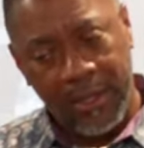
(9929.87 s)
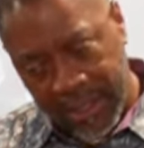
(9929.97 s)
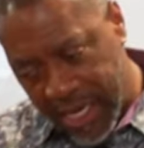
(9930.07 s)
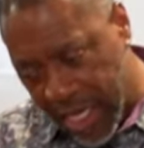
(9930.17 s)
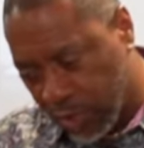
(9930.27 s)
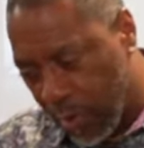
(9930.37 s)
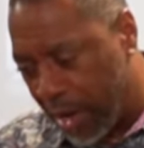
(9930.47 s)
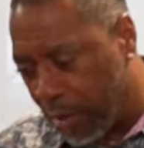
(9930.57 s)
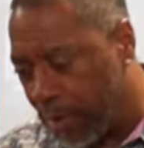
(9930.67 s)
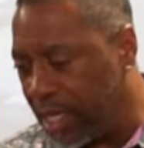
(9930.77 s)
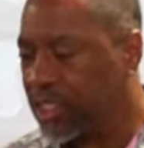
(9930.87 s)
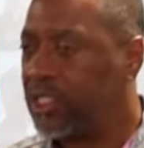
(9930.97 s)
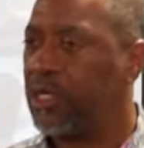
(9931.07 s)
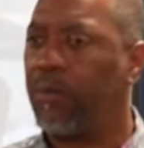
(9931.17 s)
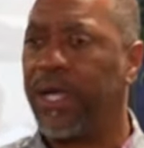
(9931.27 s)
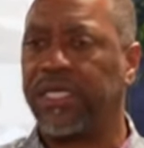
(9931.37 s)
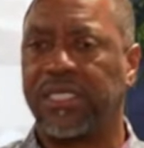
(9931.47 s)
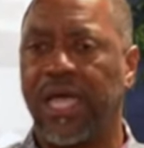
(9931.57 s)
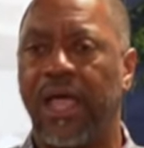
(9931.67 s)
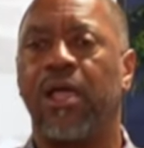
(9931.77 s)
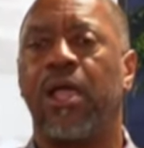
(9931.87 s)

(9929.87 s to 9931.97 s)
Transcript: That's why your relationship where it's at.